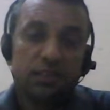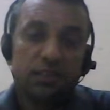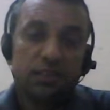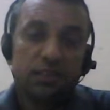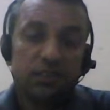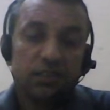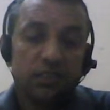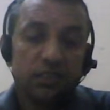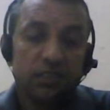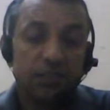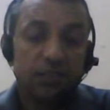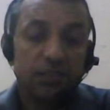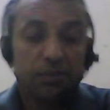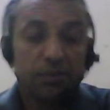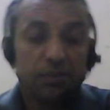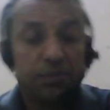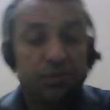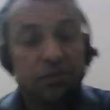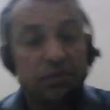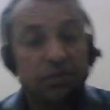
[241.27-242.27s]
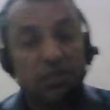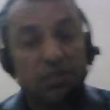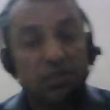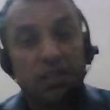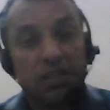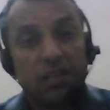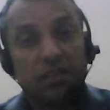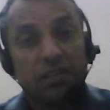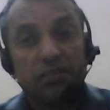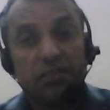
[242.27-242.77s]
they peoples
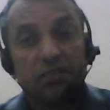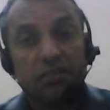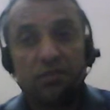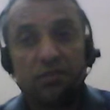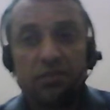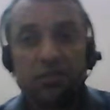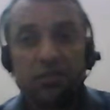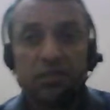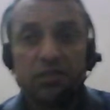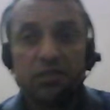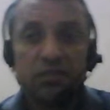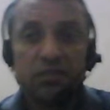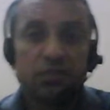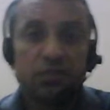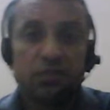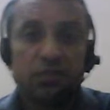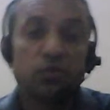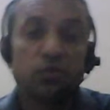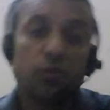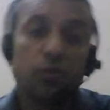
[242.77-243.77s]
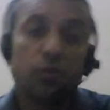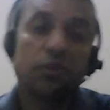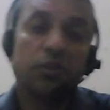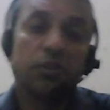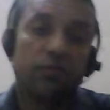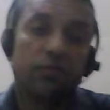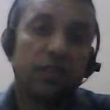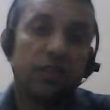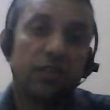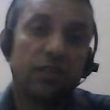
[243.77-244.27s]
are so much
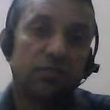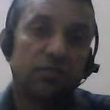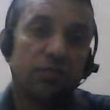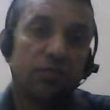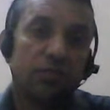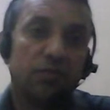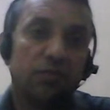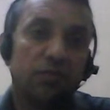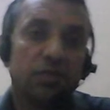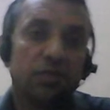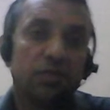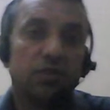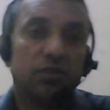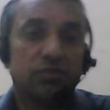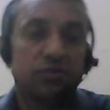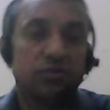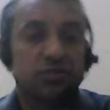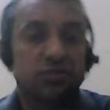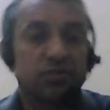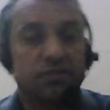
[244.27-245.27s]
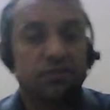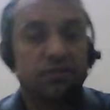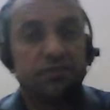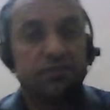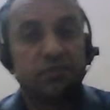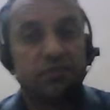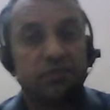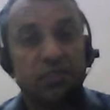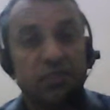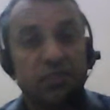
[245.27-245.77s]
flexible because
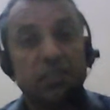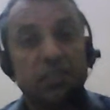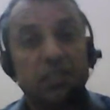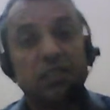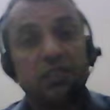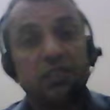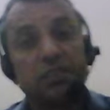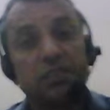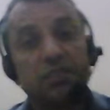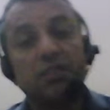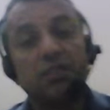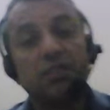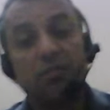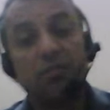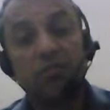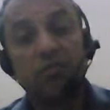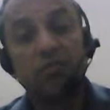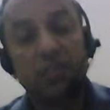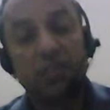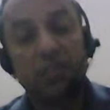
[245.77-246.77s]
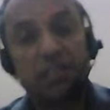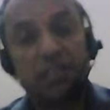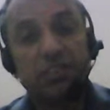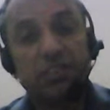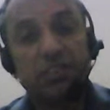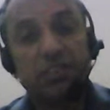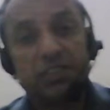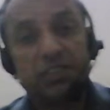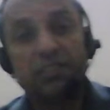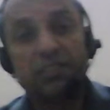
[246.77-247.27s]
their work
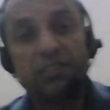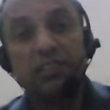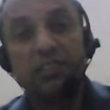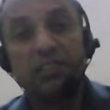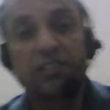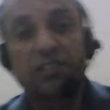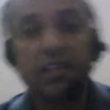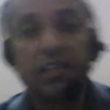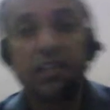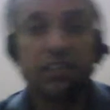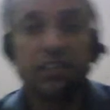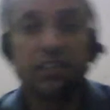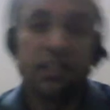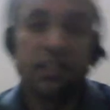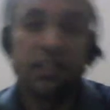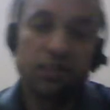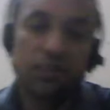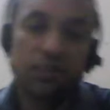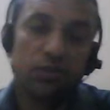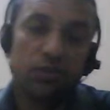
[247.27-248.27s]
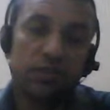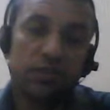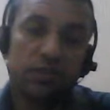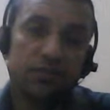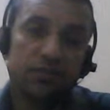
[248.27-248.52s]
culture is just like that only.